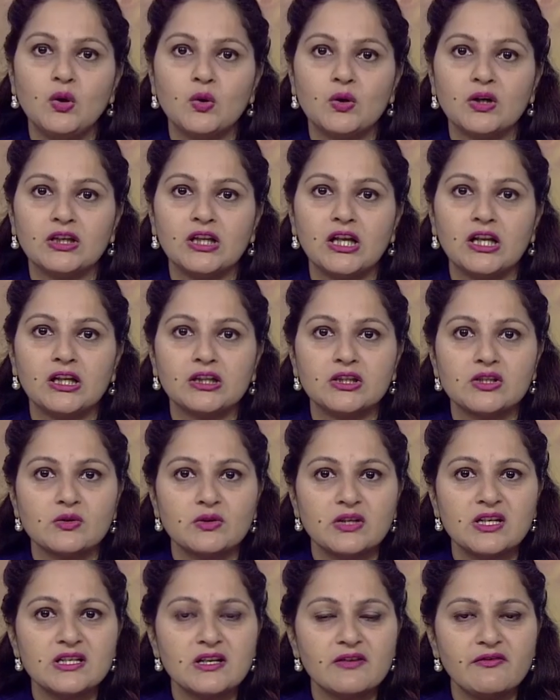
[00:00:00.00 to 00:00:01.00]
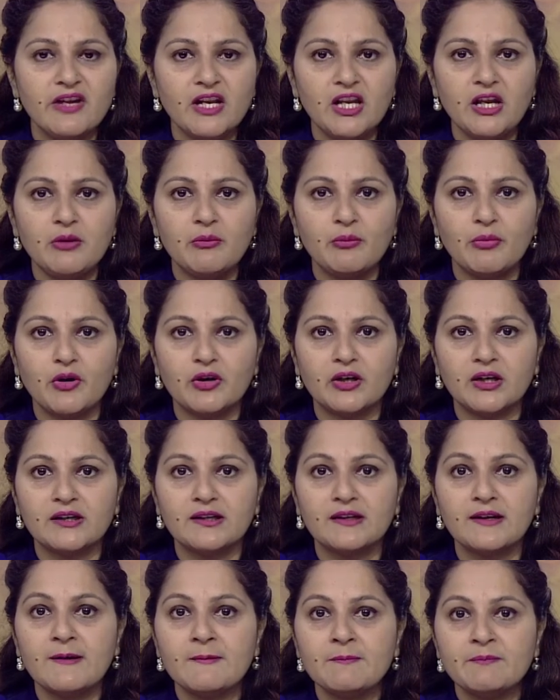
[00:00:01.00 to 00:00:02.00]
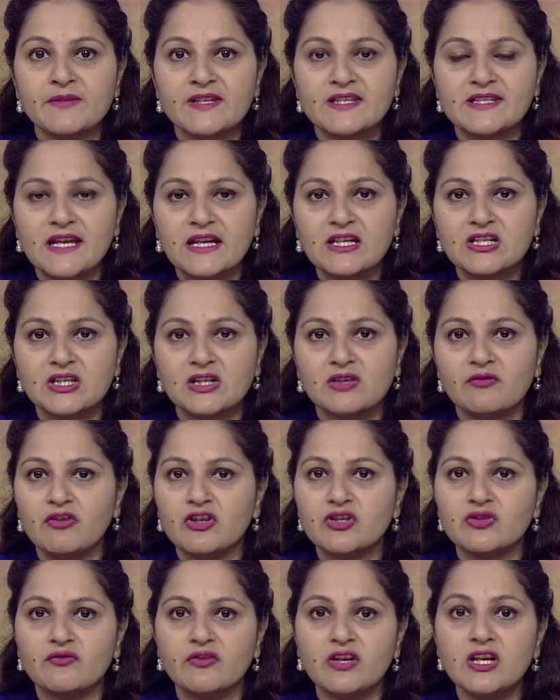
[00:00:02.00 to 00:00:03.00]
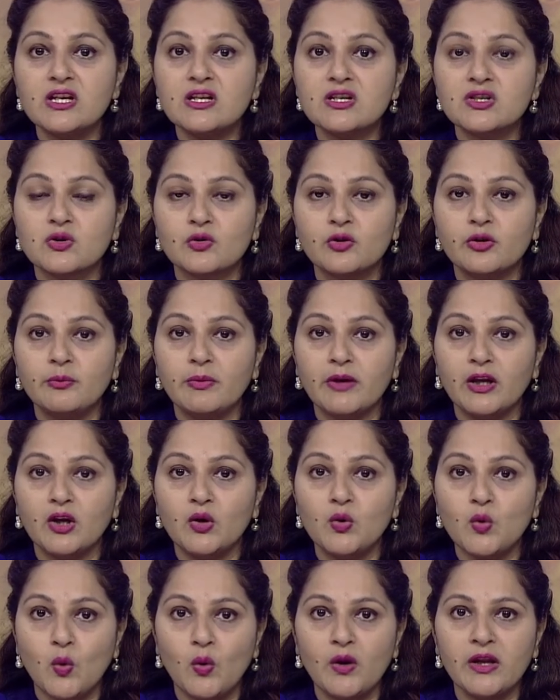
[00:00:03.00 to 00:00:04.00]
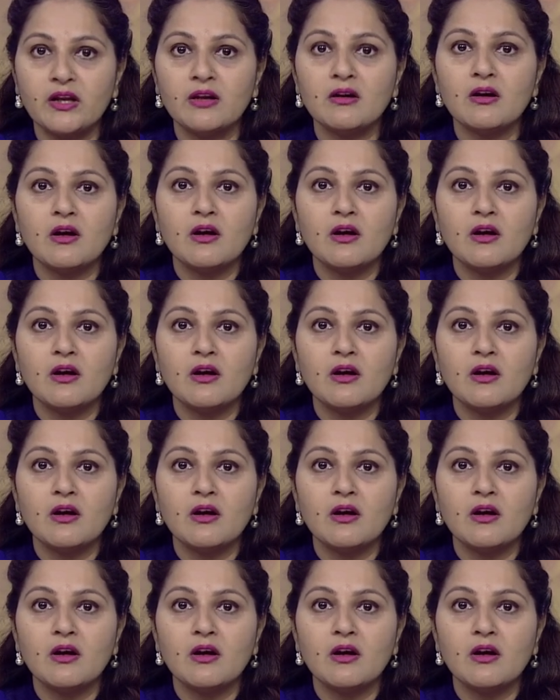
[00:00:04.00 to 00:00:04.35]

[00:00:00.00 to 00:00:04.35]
Lok Adalat. So these are very important section which we should be knowing